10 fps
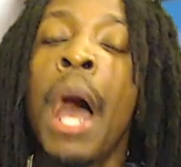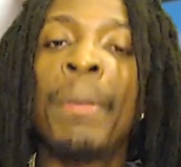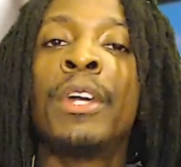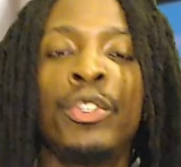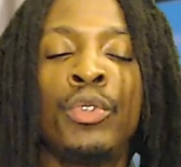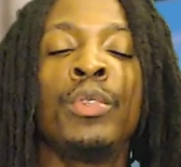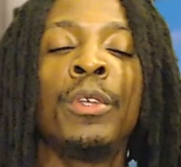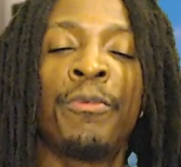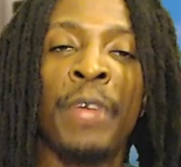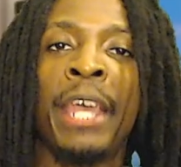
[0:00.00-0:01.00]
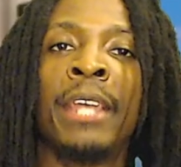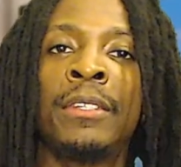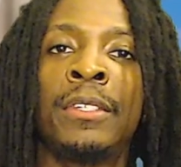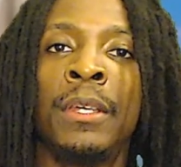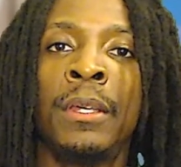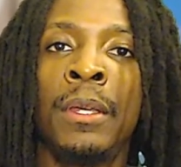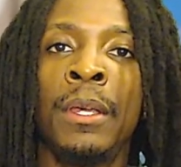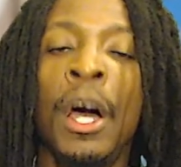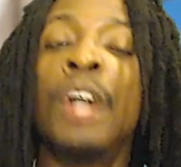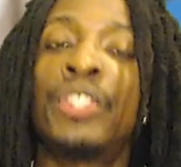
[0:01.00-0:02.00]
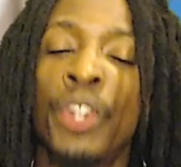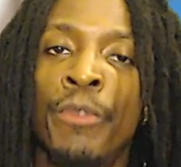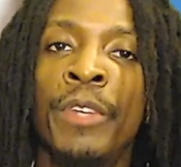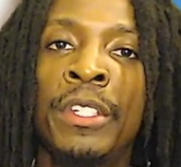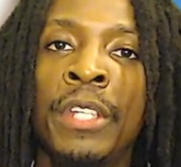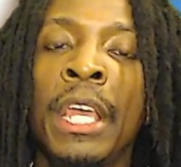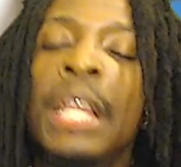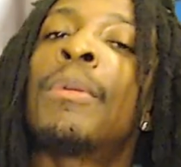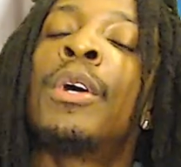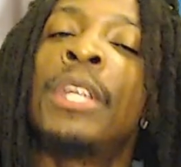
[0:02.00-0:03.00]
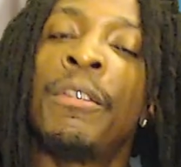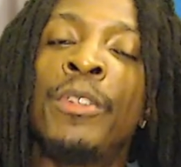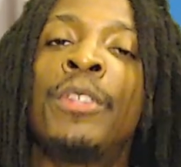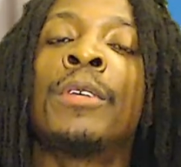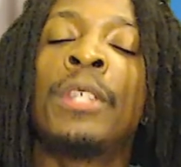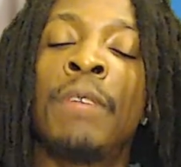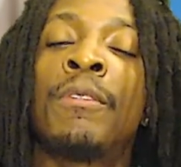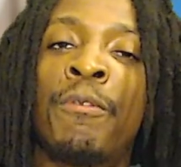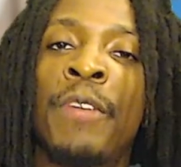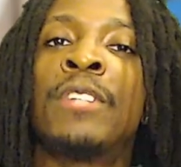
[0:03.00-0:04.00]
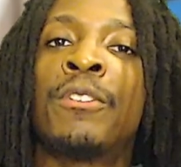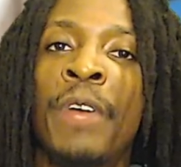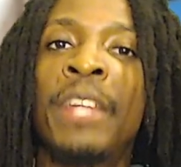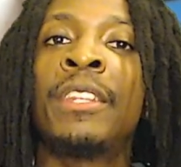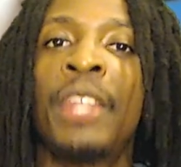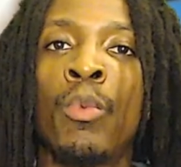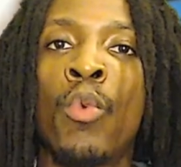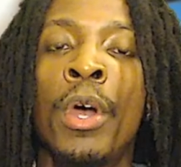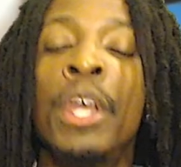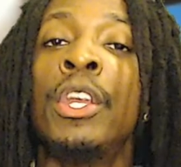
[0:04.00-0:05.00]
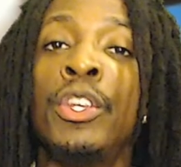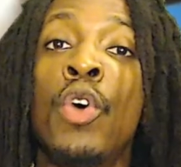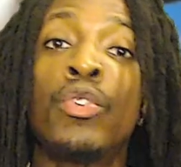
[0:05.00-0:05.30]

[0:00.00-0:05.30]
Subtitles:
I'm gonna do the fans a service, and I'm gonna give the fans a fight that they want, you know?